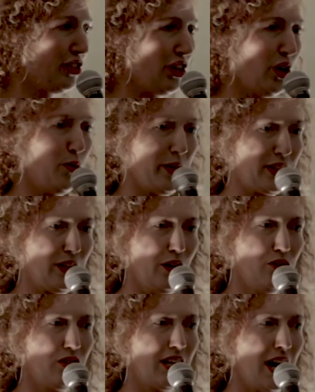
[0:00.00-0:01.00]
show with
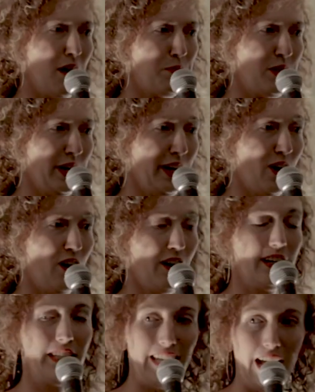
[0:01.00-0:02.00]
closed captioning
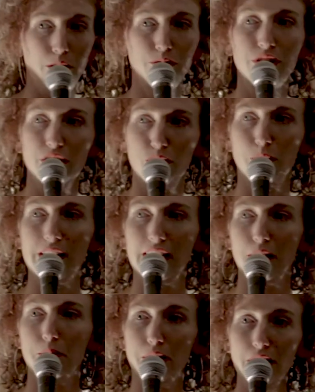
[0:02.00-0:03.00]
on counts as
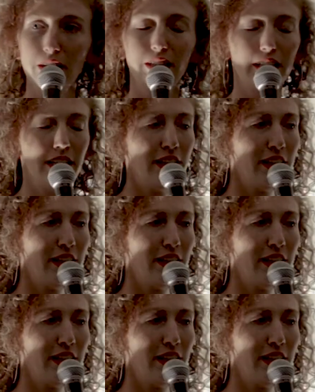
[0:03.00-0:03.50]
reading a book.